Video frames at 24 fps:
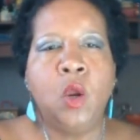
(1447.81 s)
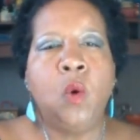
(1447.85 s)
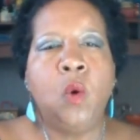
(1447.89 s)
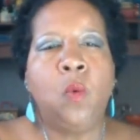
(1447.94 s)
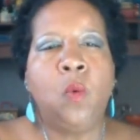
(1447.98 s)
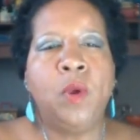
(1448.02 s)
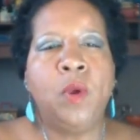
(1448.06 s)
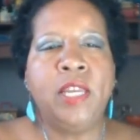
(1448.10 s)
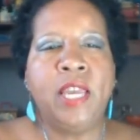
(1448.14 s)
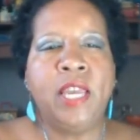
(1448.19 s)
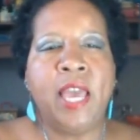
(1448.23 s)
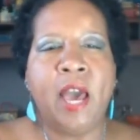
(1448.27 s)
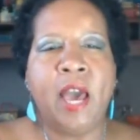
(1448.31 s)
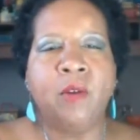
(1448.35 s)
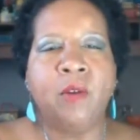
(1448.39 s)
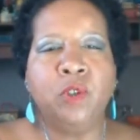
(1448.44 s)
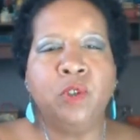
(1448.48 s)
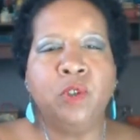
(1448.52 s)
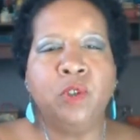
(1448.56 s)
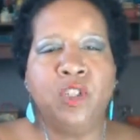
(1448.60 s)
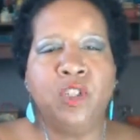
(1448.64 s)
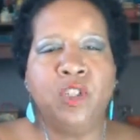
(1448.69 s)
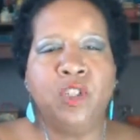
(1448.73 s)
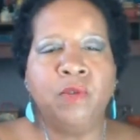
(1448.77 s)
We
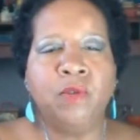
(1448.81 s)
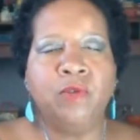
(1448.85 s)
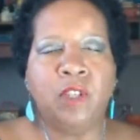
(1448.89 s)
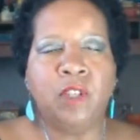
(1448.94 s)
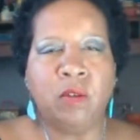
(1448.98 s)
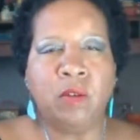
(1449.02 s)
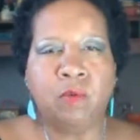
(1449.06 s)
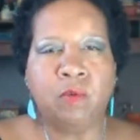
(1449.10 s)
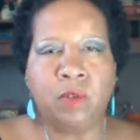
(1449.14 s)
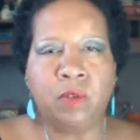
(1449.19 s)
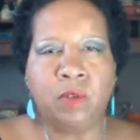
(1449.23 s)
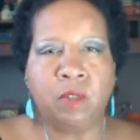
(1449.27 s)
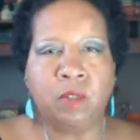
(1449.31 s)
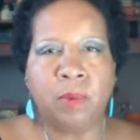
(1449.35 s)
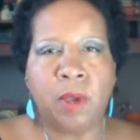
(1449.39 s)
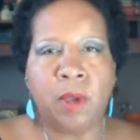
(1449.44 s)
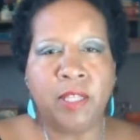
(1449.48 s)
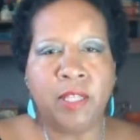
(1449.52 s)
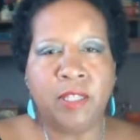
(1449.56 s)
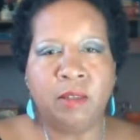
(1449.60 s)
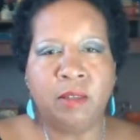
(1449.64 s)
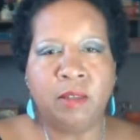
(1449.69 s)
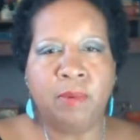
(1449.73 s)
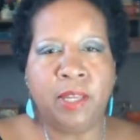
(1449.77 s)
counter shifting
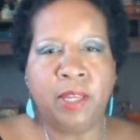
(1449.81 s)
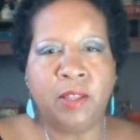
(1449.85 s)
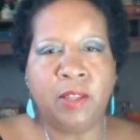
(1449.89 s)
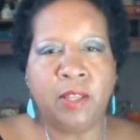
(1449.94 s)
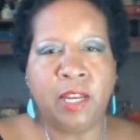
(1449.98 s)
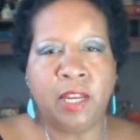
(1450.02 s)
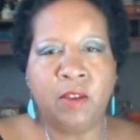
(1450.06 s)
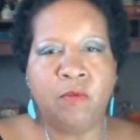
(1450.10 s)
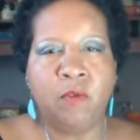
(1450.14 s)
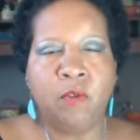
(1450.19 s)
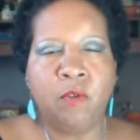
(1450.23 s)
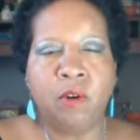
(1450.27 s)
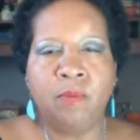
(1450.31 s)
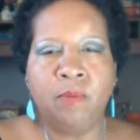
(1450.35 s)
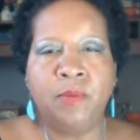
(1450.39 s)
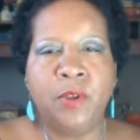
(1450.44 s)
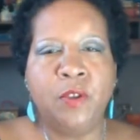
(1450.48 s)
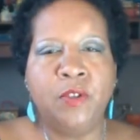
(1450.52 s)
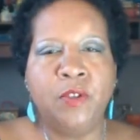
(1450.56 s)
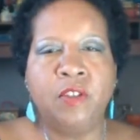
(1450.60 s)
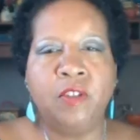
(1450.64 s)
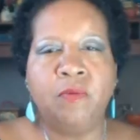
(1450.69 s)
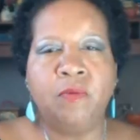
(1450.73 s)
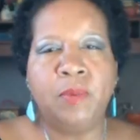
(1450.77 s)
responsibility for
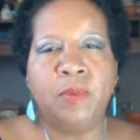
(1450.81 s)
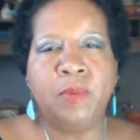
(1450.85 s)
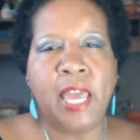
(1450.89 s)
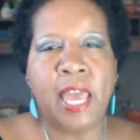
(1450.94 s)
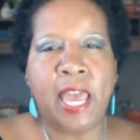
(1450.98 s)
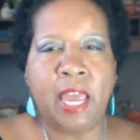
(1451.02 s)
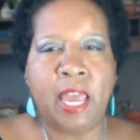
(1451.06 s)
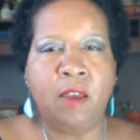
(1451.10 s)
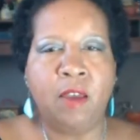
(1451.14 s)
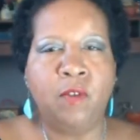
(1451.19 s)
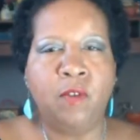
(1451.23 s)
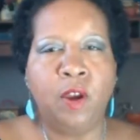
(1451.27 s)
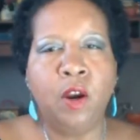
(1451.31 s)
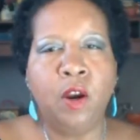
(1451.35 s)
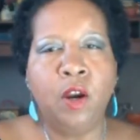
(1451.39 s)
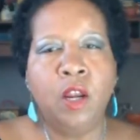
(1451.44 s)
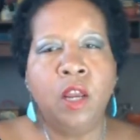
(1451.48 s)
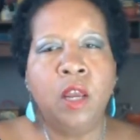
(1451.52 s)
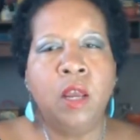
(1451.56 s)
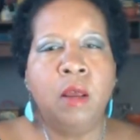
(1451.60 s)
abusive behavior